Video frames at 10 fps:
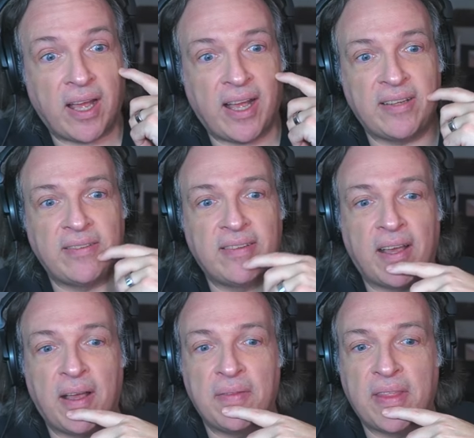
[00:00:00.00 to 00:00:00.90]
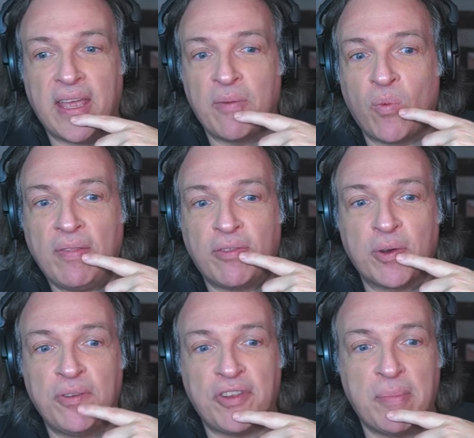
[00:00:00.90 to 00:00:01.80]
and uh, they went
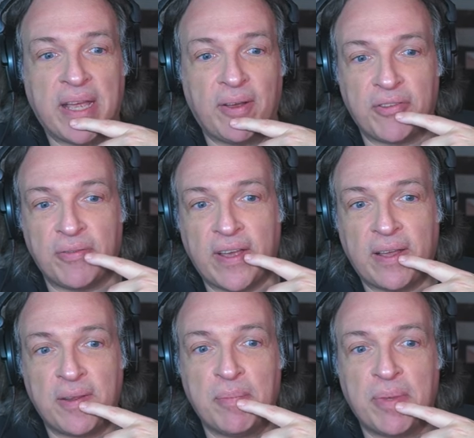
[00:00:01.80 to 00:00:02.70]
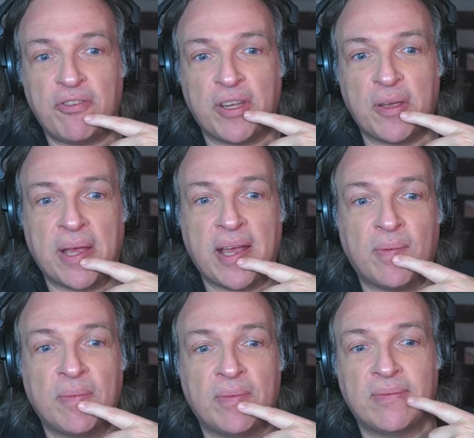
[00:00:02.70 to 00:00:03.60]
through his emails and found him bitching
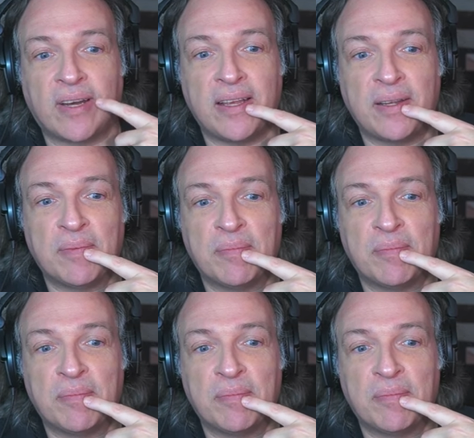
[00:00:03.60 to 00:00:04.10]
about like